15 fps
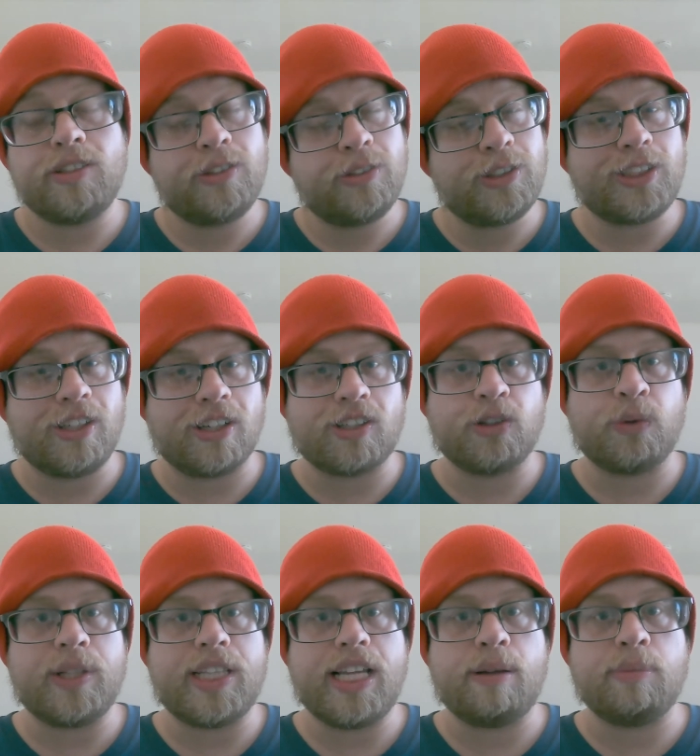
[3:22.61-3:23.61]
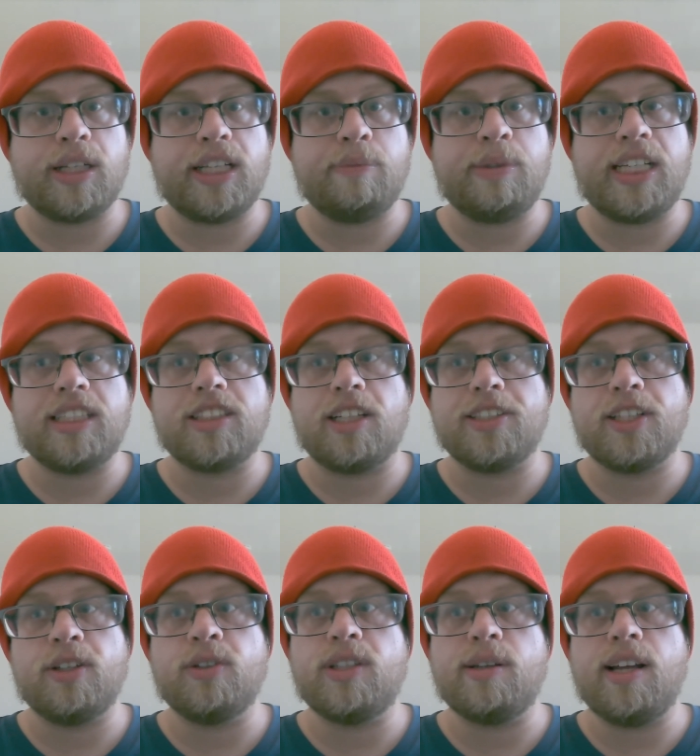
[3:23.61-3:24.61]
who struggled with Emily because
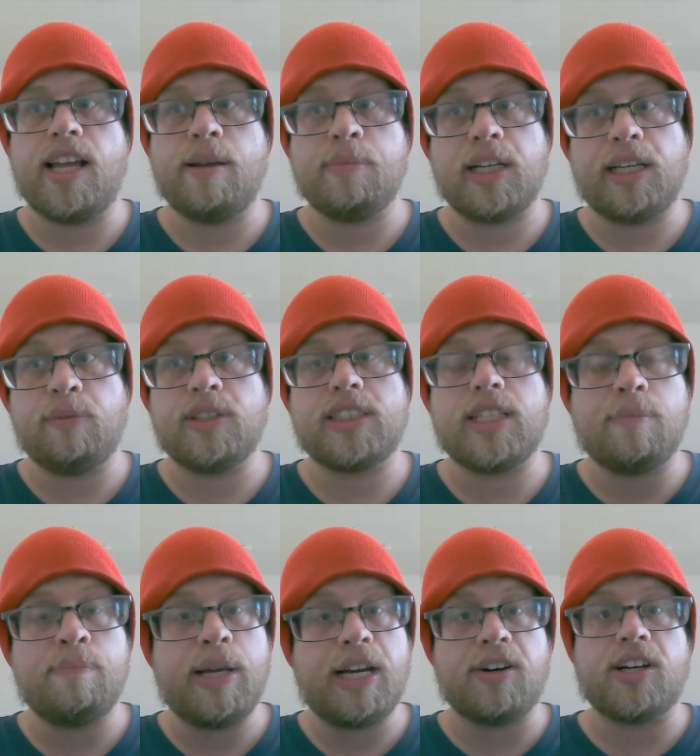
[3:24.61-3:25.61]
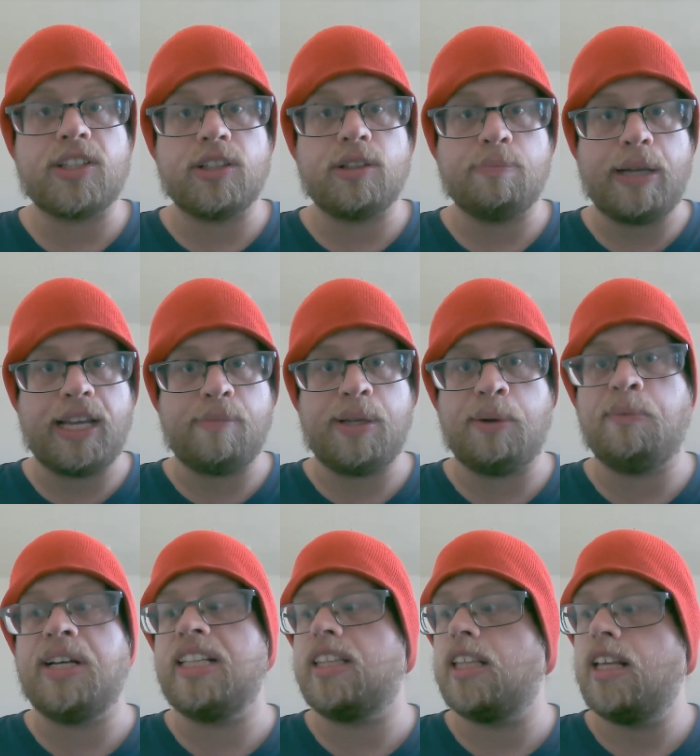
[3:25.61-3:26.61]
although the, Emily was a miracle baby
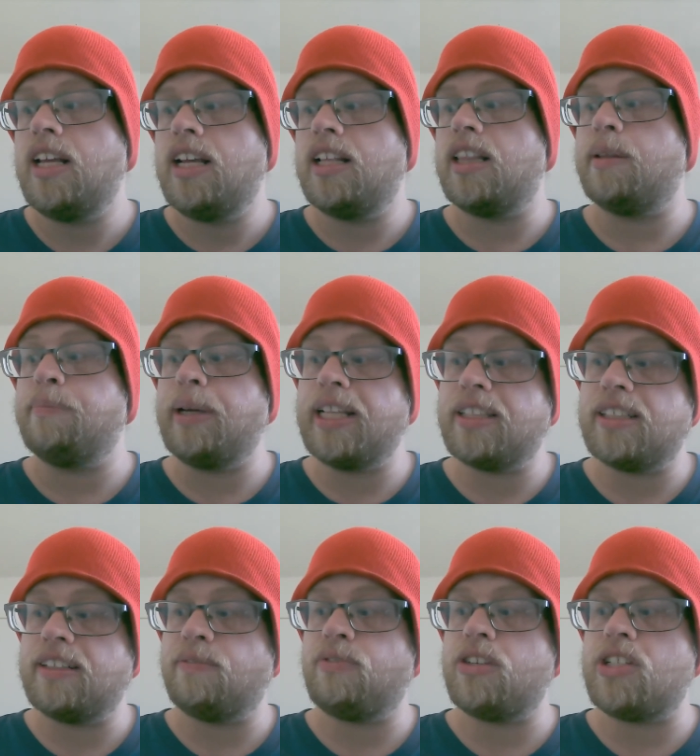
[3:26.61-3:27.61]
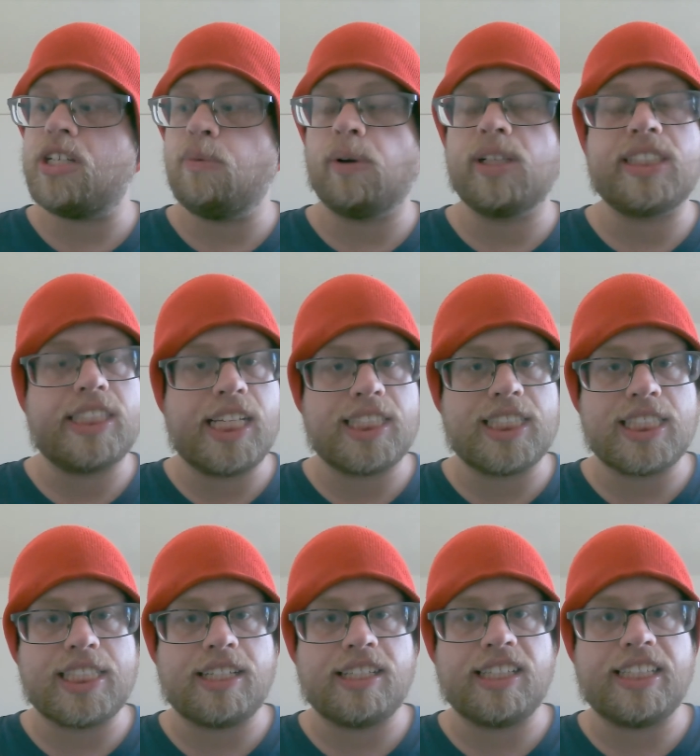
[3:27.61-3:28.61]
with the mother, she wasn't
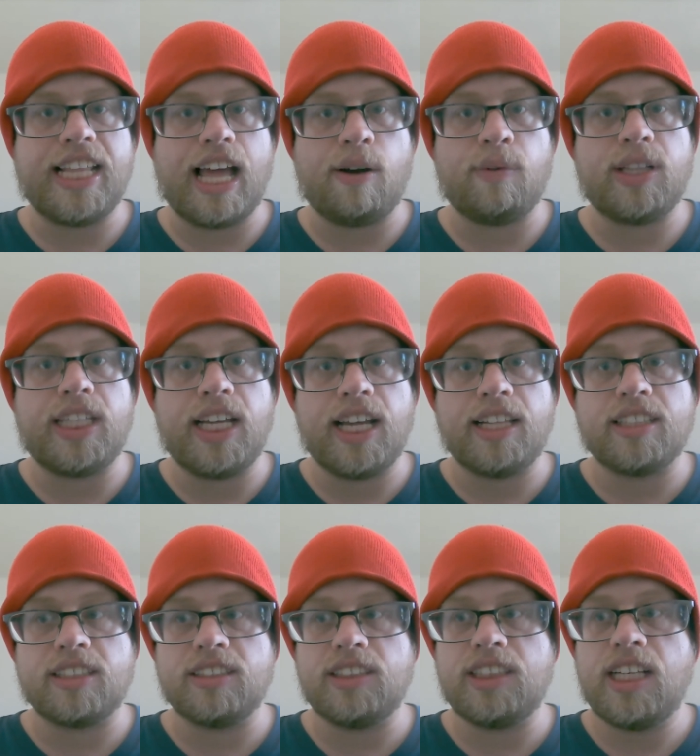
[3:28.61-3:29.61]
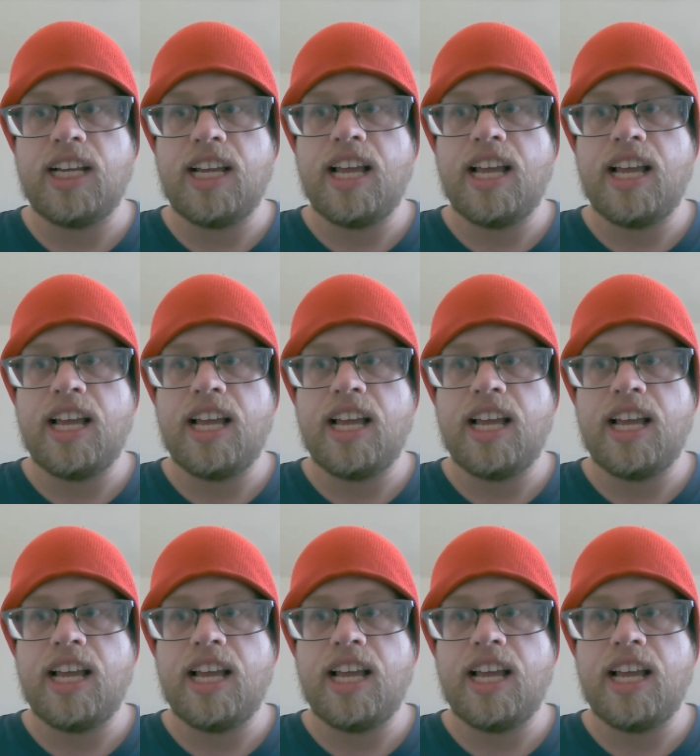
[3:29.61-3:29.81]
necessarily that with the others.